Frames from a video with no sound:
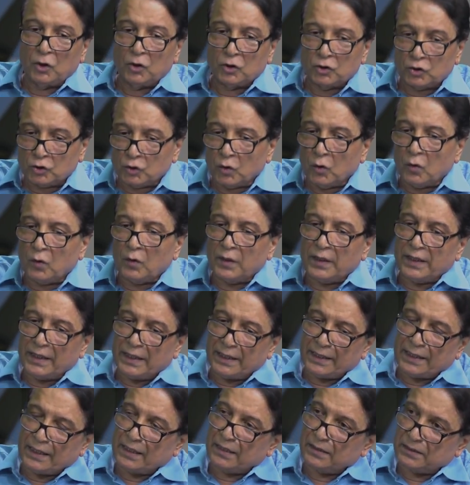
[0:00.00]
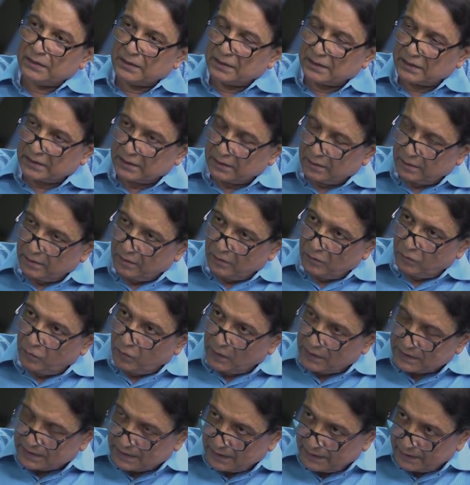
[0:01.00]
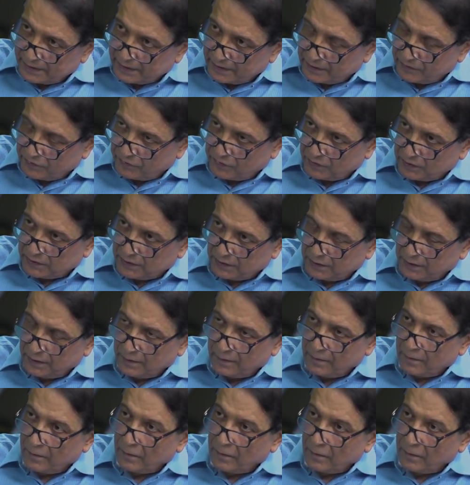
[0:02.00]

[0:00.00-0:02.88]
so it has worsened it further